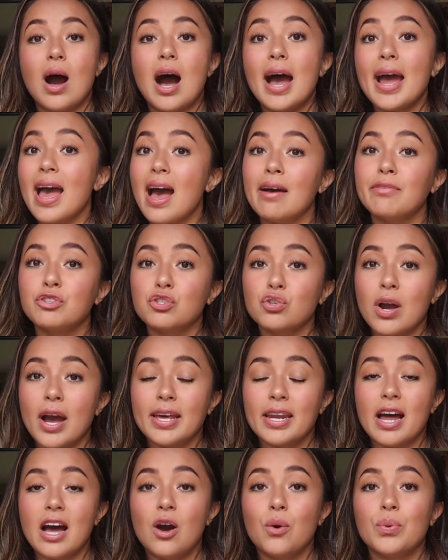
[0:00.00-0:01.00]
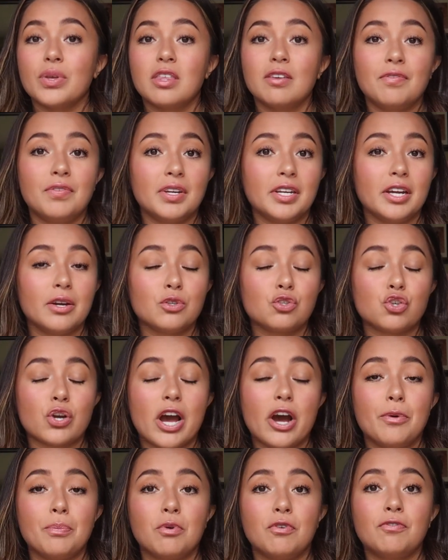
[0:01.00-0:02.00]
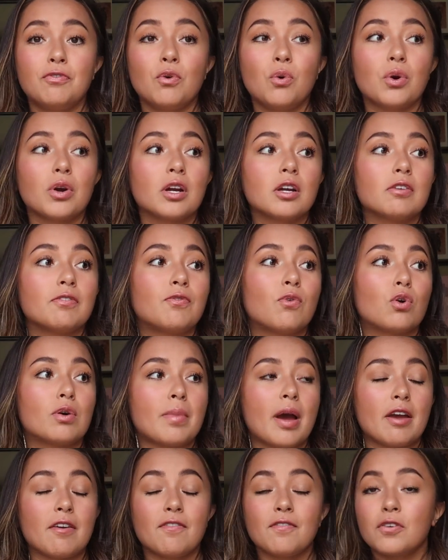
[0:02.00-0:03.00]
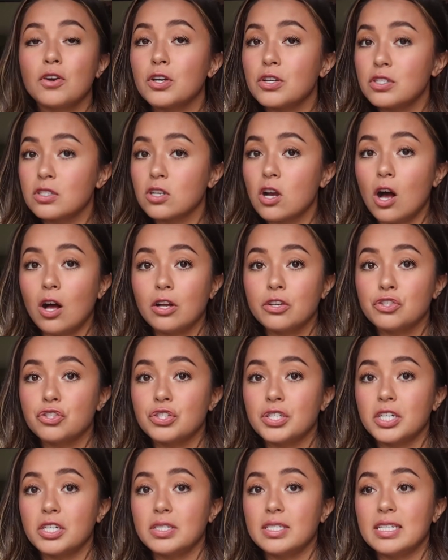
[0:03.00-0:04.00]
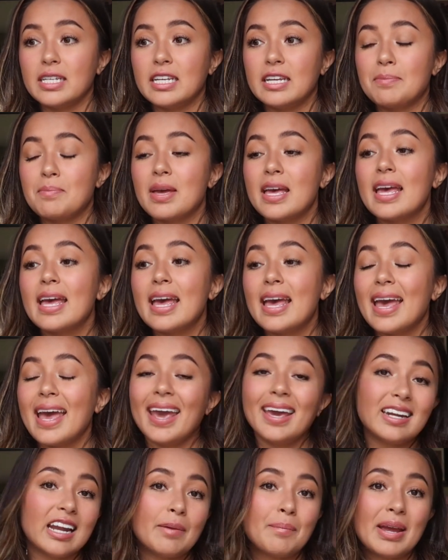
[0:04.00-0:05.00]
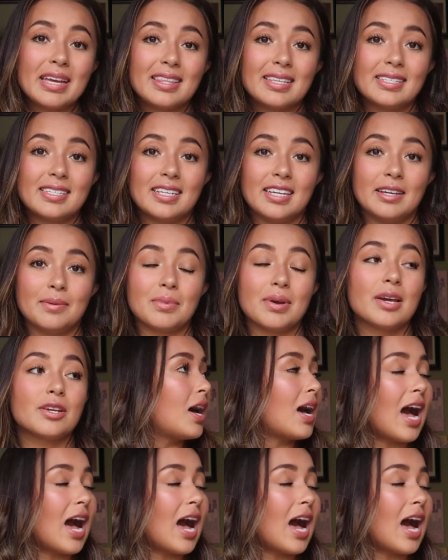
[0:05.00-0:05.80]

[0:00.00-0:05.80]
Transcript: I have tried out with a video tryout before for my first college cheer team and I made the team.